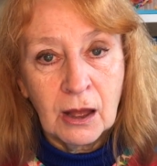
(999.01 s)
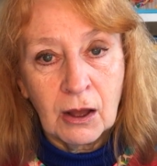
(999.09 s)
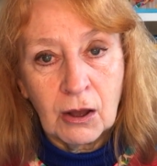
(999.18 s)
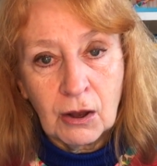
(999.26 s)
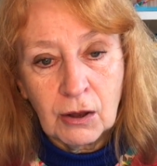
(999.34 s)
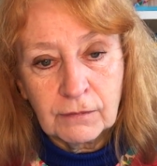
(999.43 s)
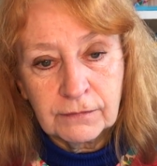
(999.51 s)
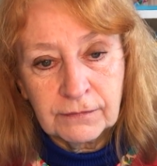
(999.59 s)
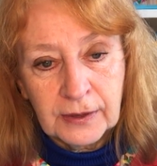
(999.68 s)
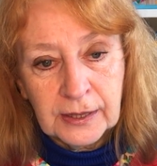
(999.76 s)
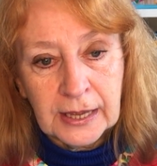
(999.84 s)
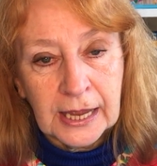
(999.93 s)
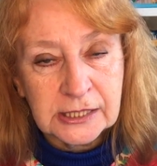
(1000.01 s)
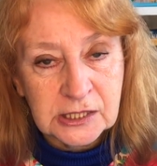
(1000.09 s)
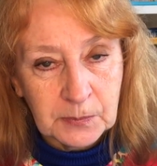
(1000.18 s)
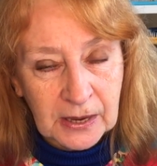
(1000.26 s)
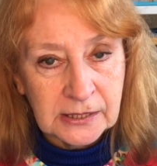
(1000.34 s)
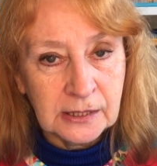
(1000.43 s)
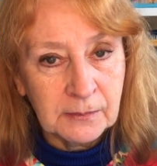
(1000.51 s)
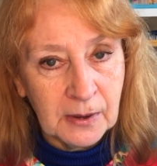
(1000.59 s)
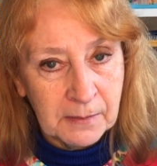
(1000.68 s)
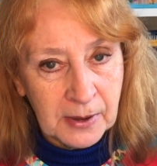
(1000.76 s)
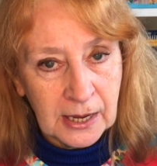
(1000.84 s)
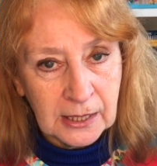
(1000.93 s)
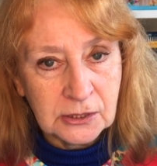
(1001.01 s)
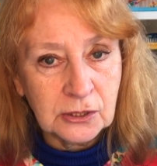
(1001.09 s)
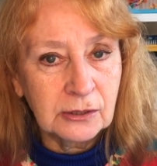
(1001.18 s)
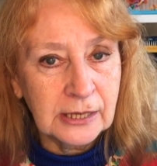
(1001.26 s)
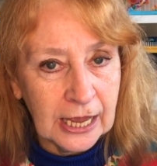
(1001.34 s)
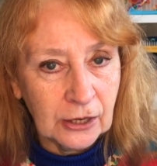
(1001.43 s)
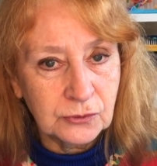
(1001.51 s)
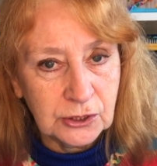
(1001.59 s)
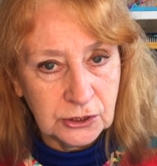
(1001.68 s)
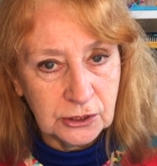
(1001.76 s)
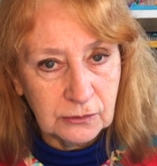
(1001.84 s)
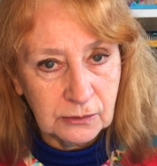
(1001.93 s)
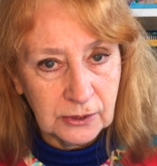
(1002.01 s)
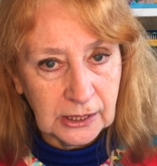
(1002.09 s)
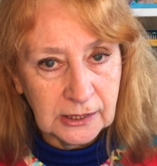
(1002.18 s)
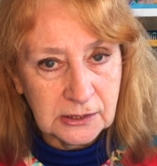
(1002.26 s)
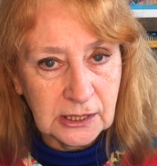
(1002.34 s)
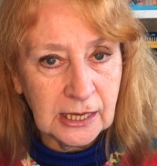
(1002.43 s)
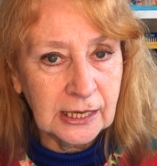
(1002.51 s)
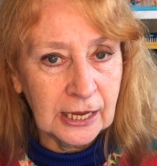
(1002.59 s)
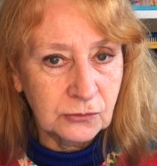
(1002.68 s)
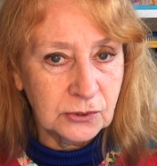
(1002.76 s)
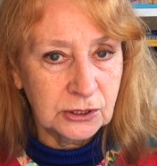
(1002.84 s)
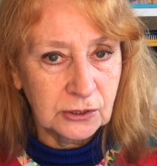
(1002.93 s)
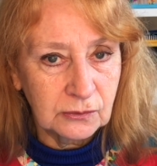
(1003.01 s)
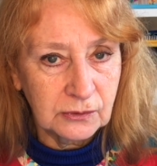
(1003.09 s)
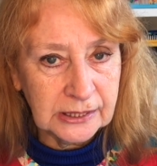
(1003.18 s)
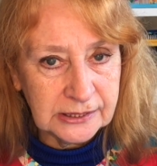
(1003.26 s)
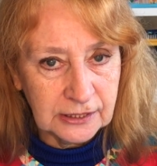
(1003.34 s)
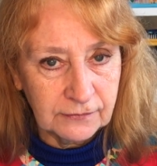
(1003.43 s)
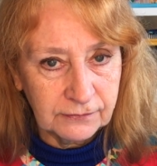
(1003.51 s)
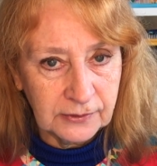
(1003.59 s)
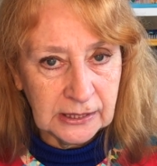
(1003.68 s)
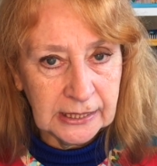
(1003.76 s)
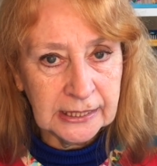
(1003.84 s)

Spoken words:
of expanding my mind on how to do things and how to do things differently,